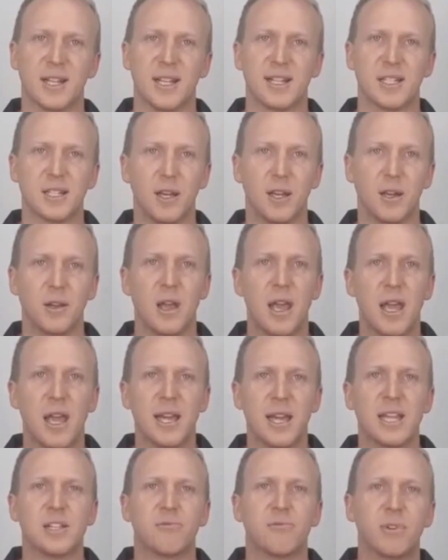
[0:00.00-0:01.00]
And so
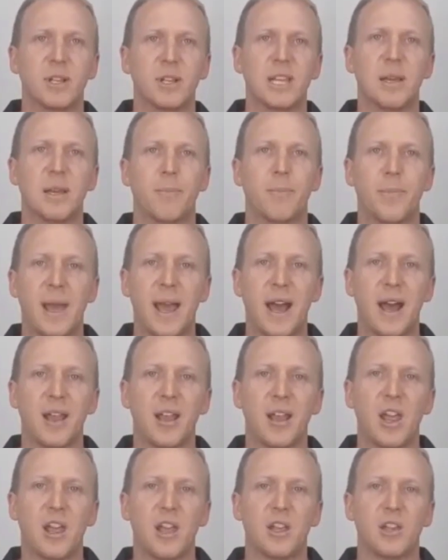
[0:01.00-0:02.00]
it's really about